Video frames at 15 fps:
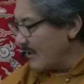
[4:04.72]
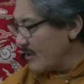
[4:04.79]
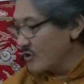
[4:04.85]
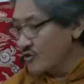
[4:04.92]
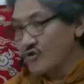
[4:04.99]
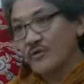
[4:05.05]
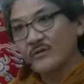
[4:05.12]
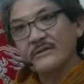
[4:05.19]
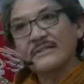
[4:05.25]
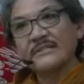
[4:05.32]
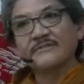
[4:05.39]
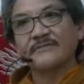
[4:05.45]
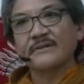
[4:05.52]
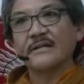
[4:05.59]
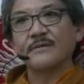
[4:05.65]
So it is
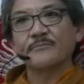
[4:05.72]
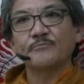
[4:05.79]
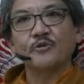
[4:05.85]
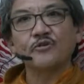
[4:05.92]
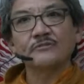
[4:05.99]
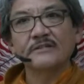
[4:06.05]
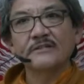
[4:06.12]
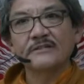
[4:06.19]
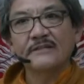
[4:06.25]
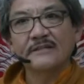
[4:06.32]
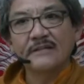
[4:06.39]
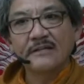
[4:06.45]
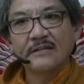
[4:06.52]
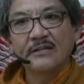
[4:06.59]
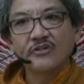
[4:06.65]
very important
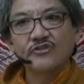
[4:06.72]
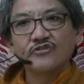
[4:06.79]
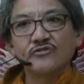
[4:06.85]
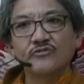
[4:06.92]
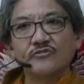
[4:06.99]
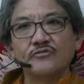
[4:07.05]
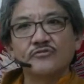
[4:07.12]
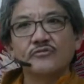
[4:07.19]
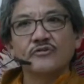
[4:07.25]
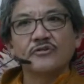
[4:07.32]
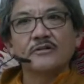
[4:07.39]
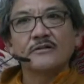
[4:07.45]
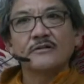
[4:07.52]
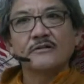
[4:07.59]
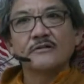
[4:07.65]
to
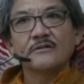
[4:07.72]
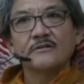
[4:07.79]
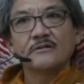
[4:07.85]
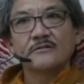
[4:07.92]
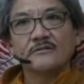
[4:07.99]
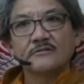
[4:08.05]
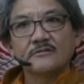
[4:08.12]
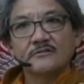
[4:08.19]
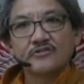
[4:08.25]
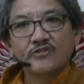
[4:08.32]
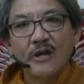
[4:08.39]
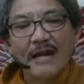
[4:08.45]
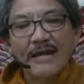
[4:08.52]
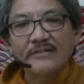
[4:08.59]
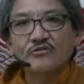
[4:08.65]

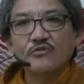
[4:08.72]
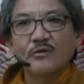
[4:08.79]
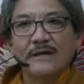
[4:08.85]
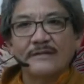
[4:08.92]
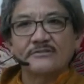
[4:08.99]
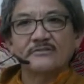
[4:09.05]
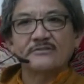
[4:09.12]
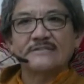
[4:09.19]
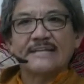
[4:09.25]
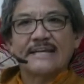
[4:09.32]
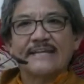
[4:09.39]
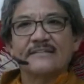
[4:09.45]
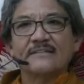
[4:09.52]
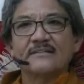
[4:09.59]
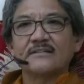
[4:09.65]
try to
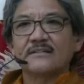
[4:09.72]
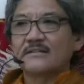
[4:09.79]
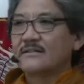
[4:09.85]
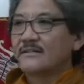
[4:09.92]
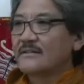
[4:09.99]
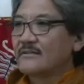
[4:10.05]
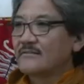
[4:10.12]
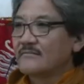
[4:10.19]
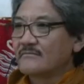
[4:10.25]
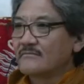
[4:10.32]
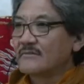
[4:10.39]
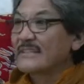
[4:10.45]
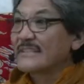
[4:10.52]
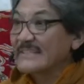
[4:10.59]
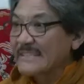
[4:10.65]
understand
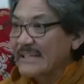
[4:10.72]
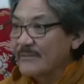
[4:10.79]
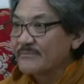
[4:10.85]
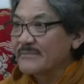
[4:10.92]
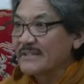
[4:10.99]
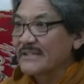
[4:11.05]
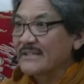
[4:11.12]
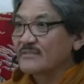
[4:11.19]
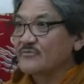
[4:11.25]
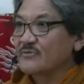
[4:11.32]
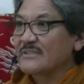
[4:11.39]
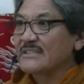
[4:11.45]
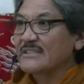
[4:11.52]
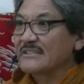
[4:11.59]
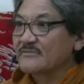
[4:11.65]
what is emptiness, what
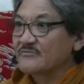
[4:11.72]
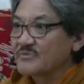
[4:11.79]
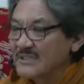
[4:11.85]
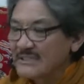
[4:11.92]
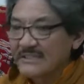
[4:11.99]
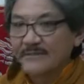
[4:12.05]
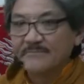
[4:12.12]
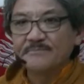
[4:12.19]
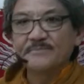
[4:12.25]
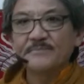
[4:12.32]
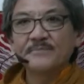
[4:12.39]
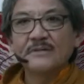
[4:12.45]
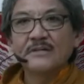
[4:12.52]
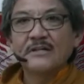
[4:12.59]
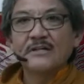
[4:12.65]
is wisdom,
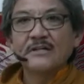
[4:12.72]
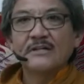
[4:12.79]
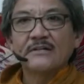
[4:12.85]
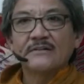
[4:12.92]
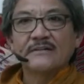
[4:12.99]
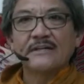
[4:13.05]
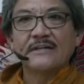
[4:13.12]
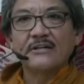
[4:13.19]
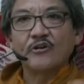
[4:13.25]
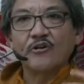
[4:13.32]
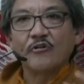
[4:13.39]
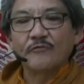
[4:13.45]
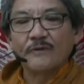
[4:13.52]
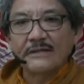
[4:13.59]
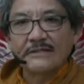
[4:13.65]
think
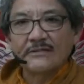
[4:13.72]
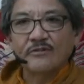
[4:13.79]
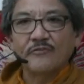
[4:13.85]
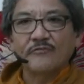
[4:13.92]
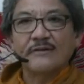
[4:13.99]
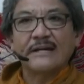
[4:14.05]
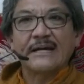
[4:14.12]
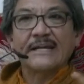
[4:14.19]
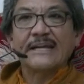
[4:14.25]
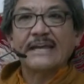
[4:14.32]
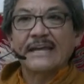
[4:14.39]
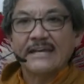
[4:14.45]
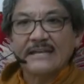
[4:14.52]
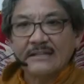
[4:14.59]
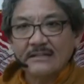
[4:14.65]
over it over
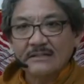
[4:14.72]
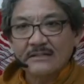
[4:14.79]
again,